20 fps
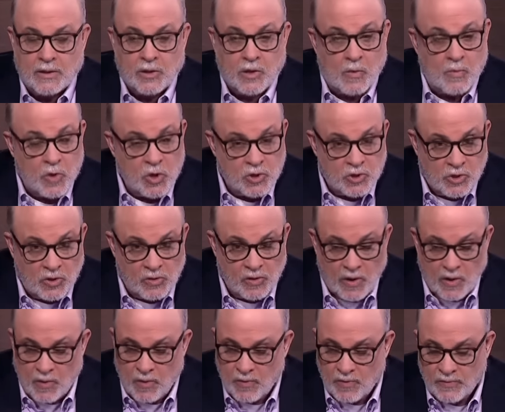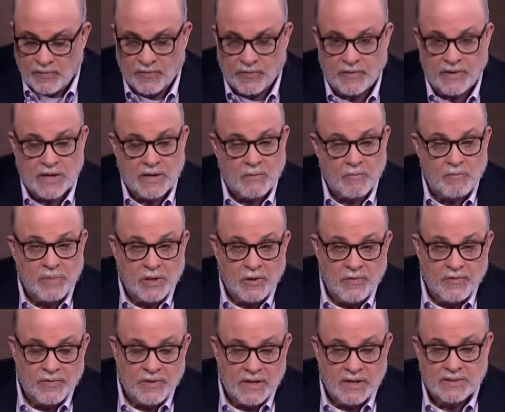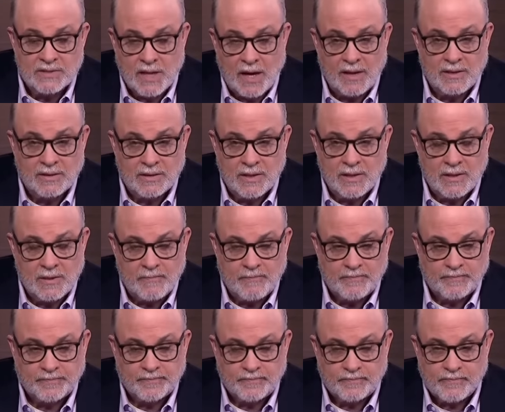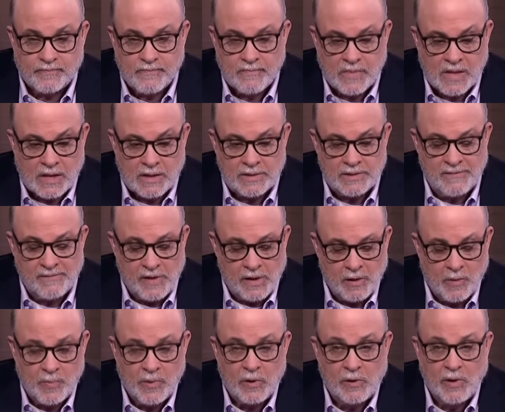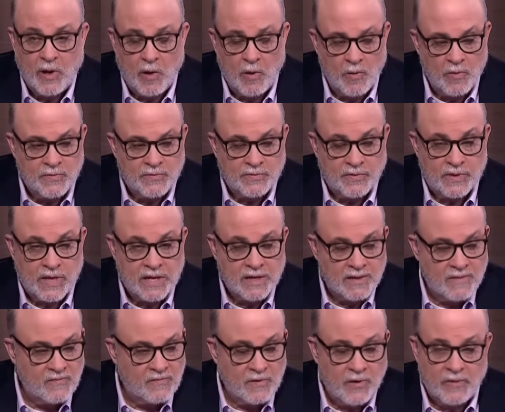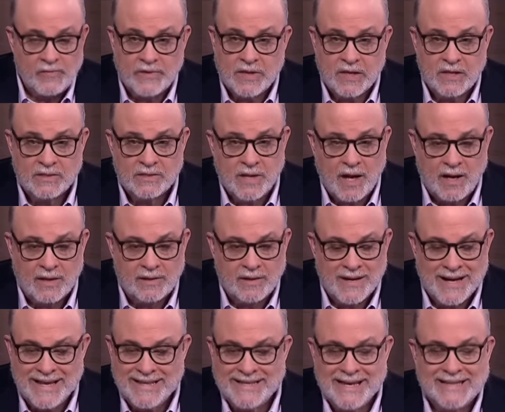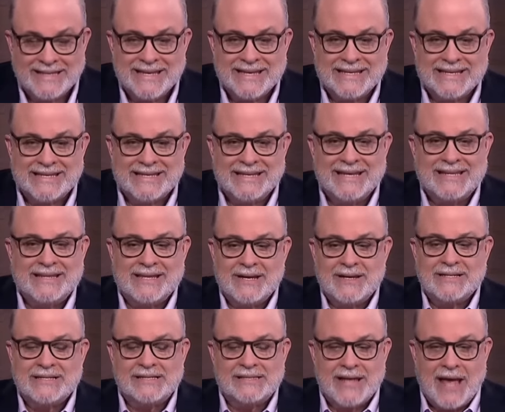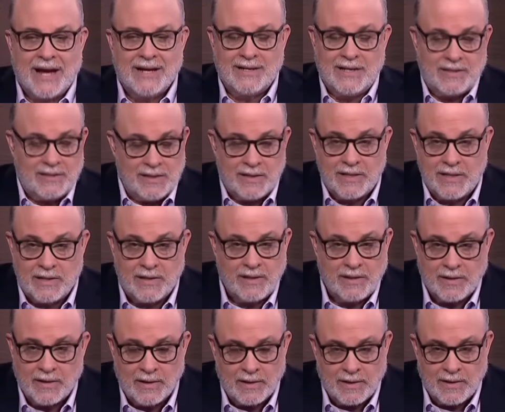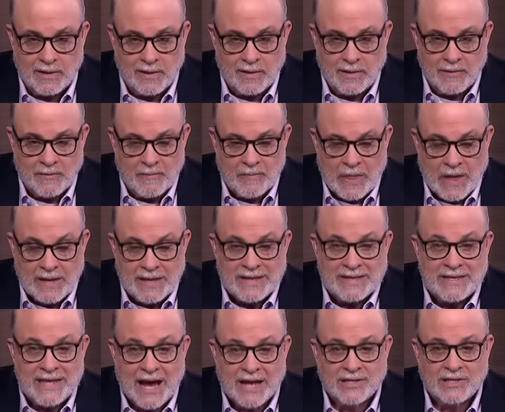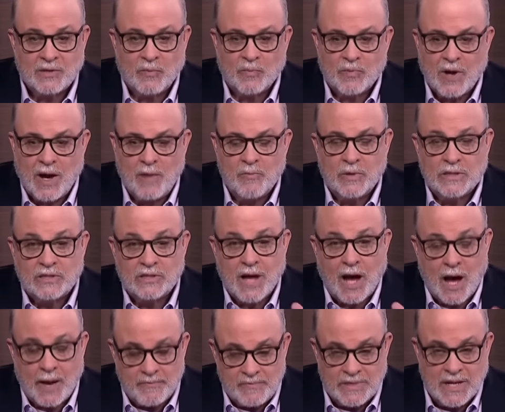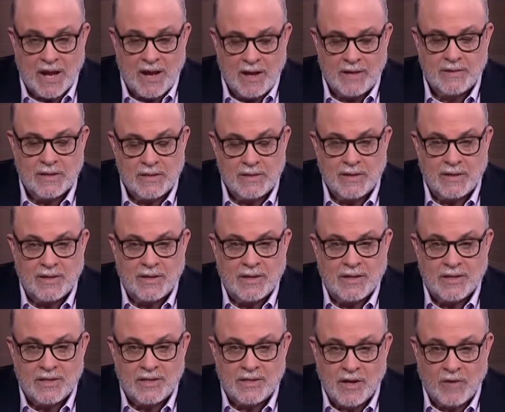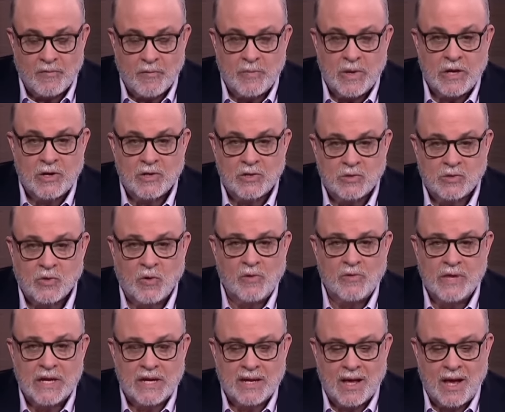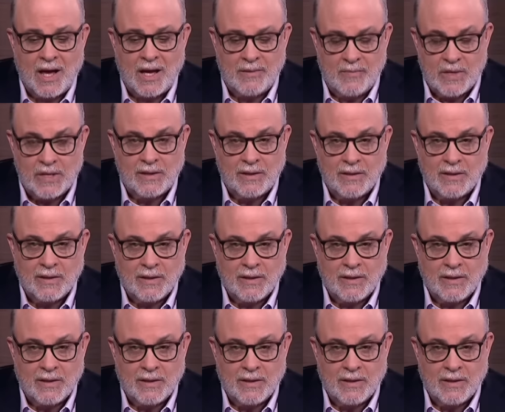commercial loans so they can build things out there, developer loans so they can build things out there. It doesn't sit there stagnantly. That's the problem with top-down government control of the economy.